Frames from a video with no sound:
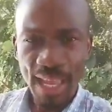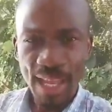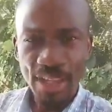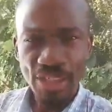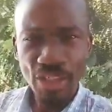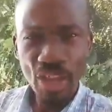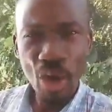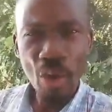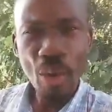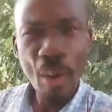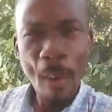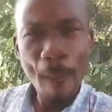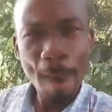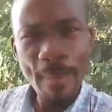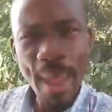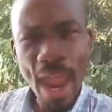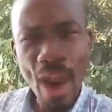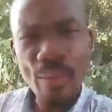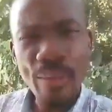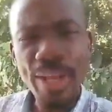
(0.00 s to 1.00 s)
So
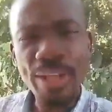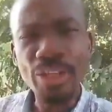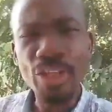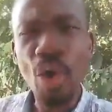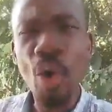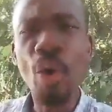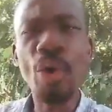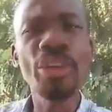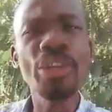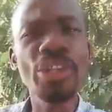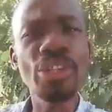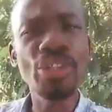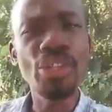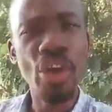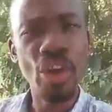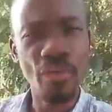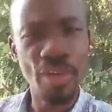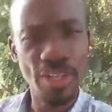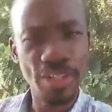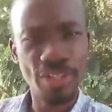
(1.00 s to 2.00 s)
Mary told the
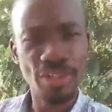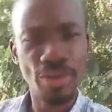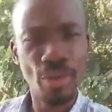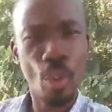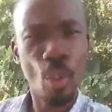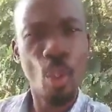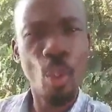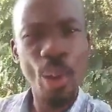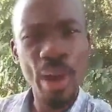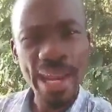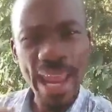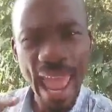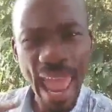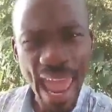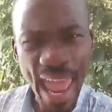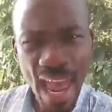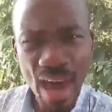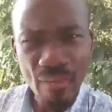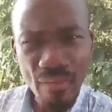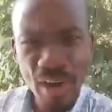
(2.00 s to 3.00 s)
servants,
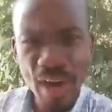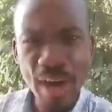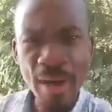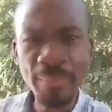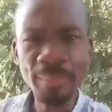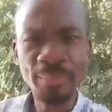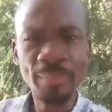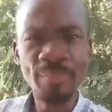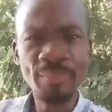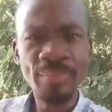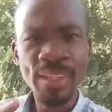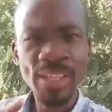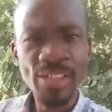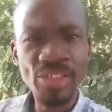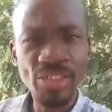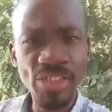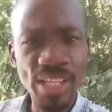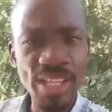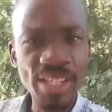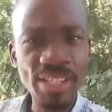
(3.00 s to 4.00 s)
whatever
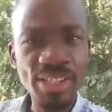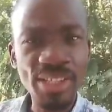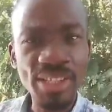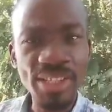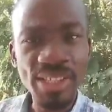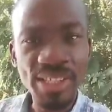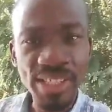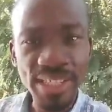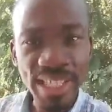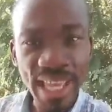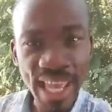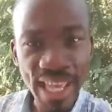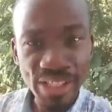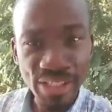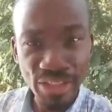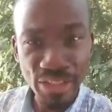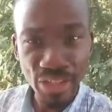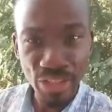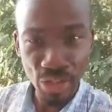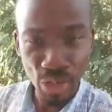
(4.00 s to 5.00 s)
Jesus says
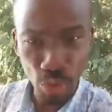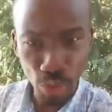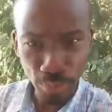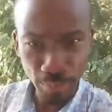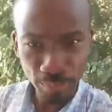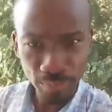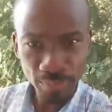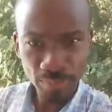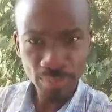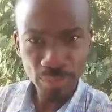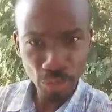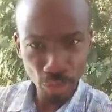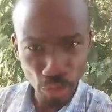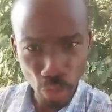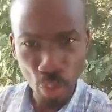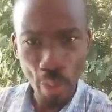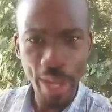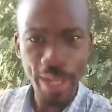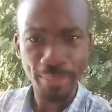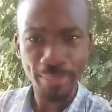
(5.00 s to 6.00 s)
to you,
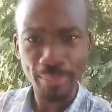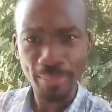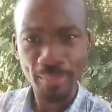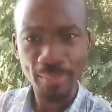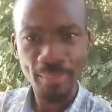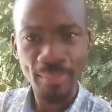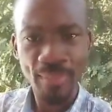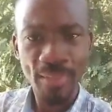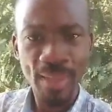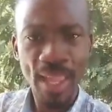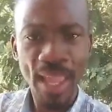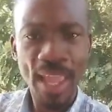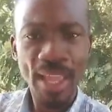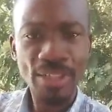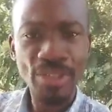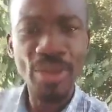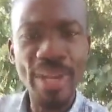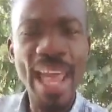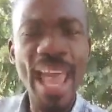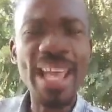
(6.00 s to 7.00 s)
do it.
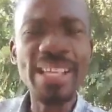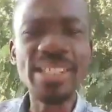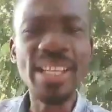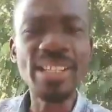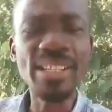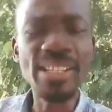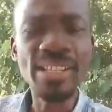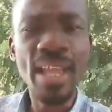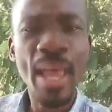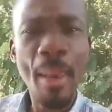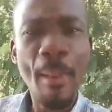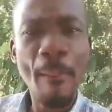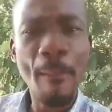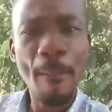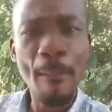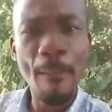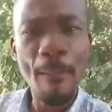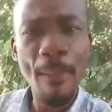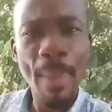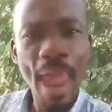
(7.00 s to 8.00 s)
So in essence,
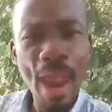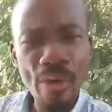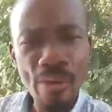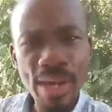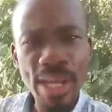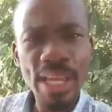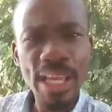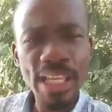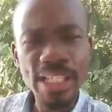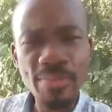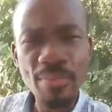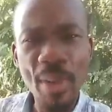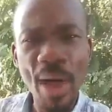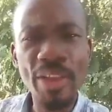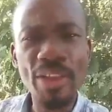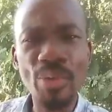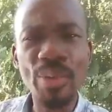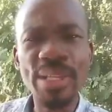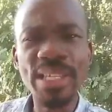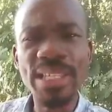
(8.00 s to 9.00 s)
Mary, his
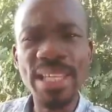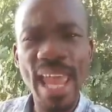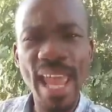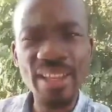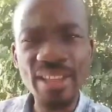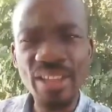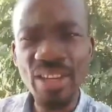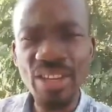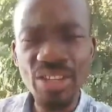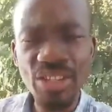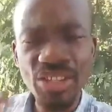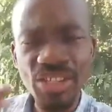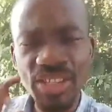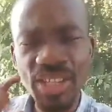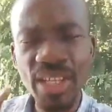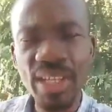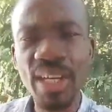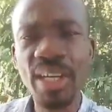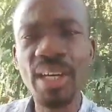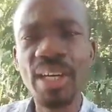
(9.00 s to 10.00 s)
mother, was saying to
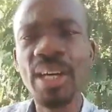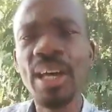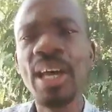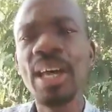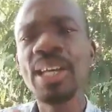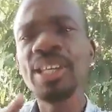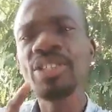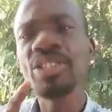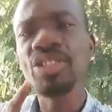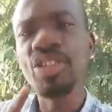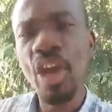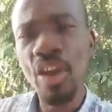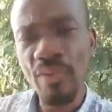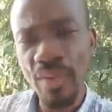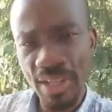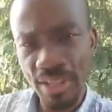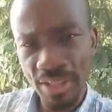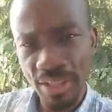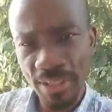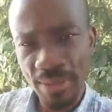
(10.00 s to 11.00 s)
the
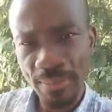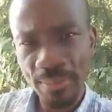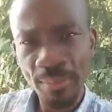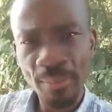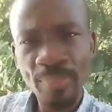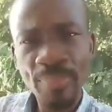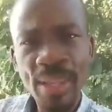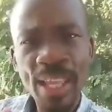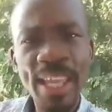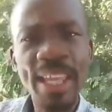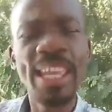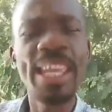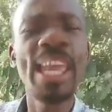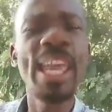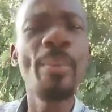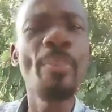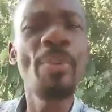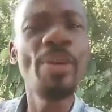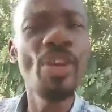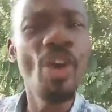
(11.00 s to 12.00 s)
servants,
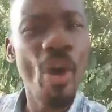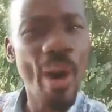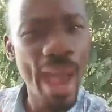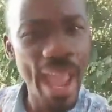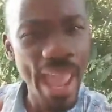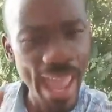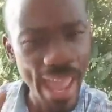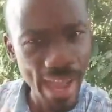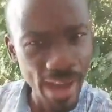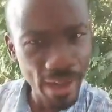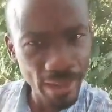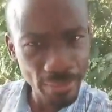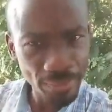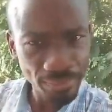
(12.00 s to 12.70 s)
keep your ear